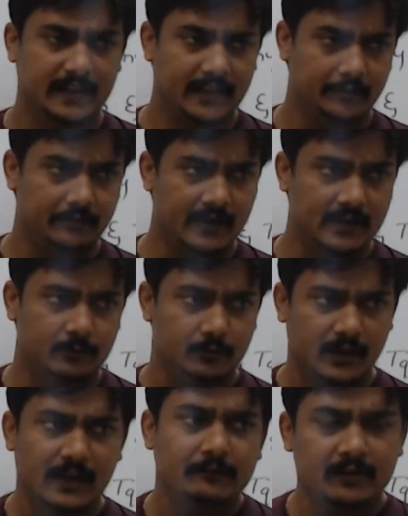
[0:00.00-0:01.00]
A value.
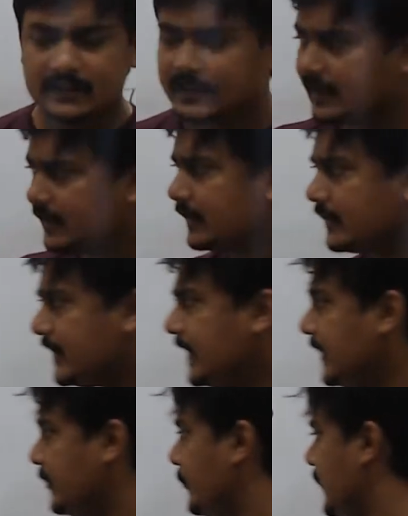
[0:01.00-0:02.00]
I will take
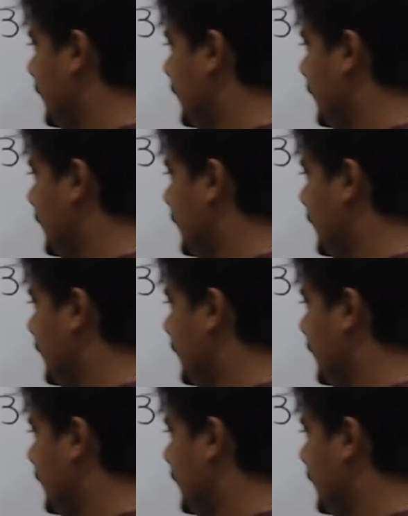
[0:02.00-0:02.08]
T2